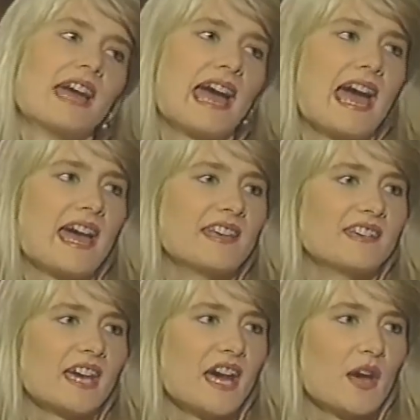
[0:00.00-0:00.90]
And
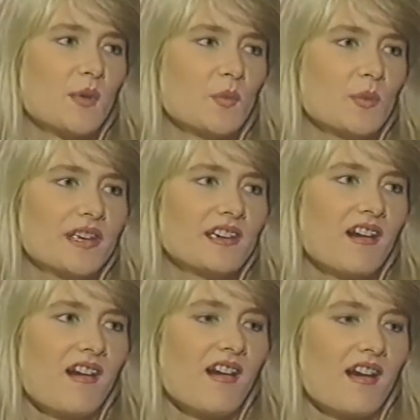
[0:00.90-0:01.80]
we
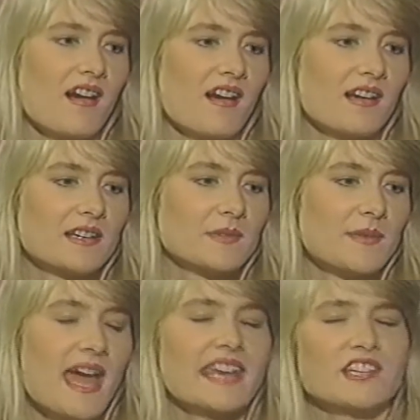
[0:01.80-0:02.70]
are
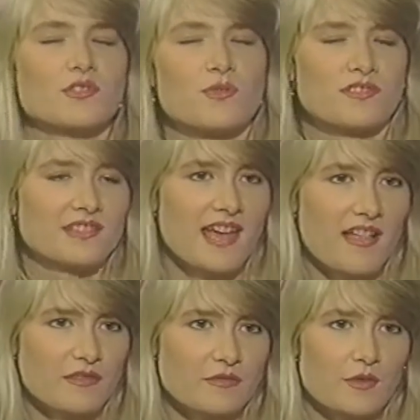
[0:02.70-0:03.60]
heading towards
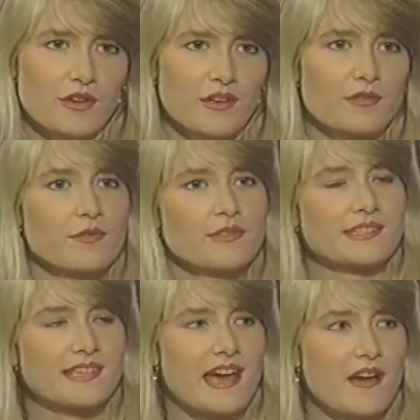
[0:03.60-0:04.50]
California through the
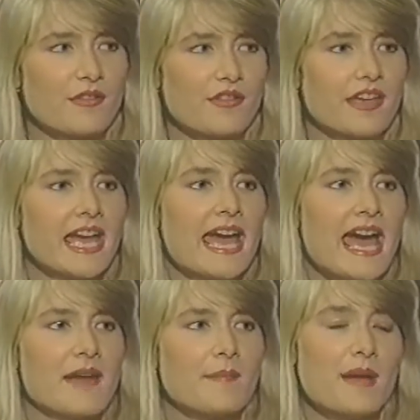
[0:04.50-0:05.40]
South,
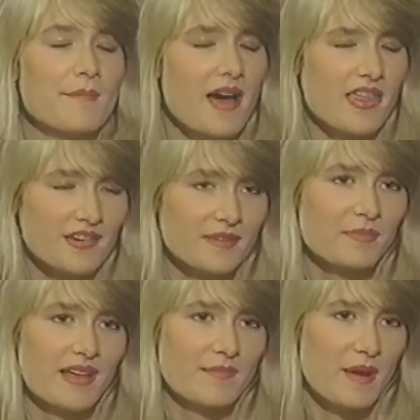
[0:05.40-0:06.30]
and my mother,
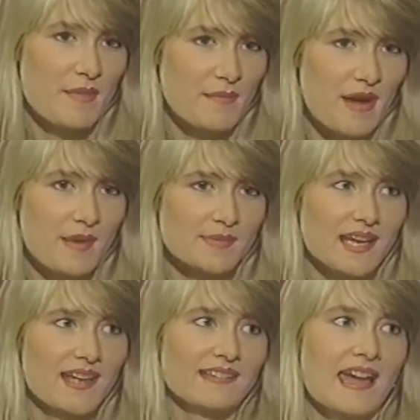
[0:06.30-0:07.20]
played by my mom,
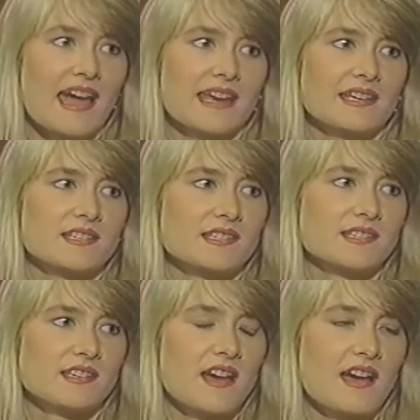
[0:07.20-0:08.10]
Diane Ladd,
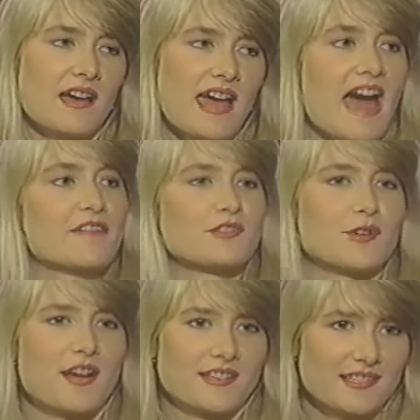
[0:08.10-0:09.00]
is after
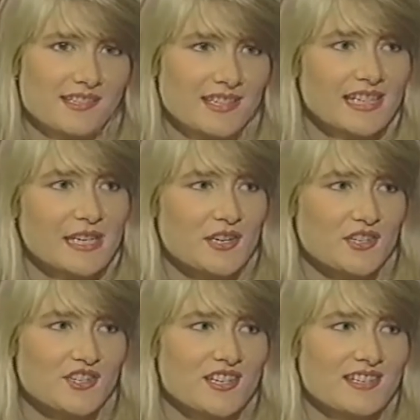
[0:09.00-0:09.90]
us, because
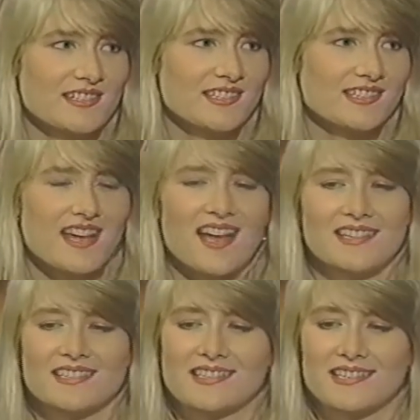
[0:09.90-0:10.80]
she does not
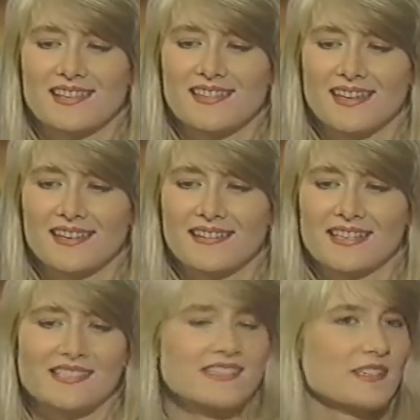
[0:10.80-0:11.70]
see that
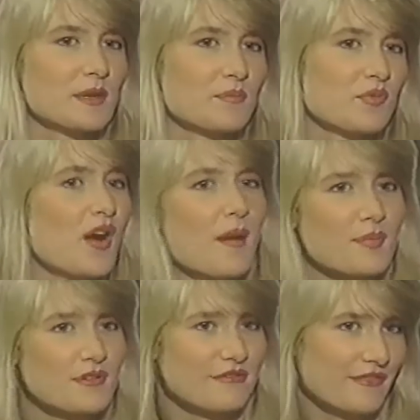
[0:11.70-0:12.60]
this is a
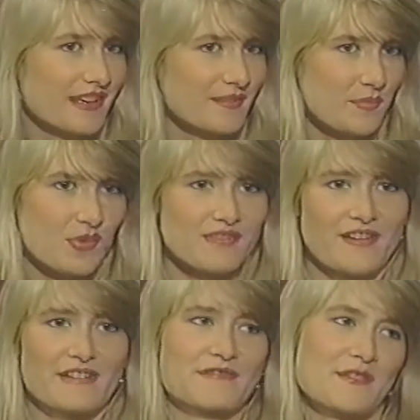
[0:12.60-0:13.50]
proper fit
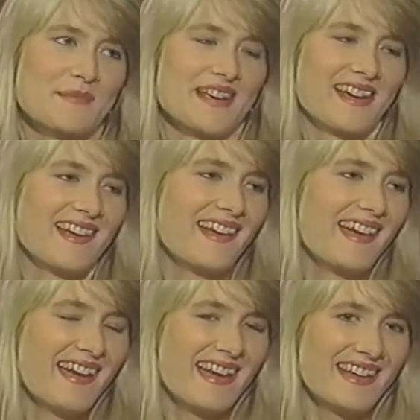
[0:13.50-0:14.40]
boyfriend for me.
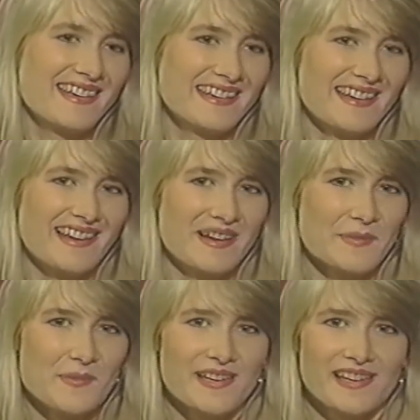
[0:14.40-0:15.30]
And
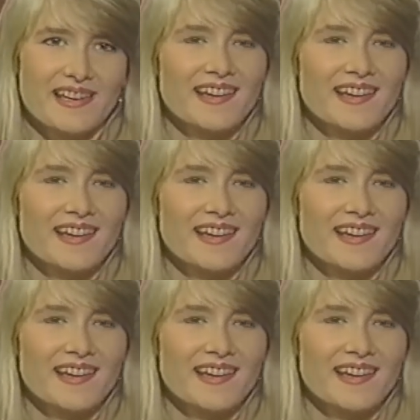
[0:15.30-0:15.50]
we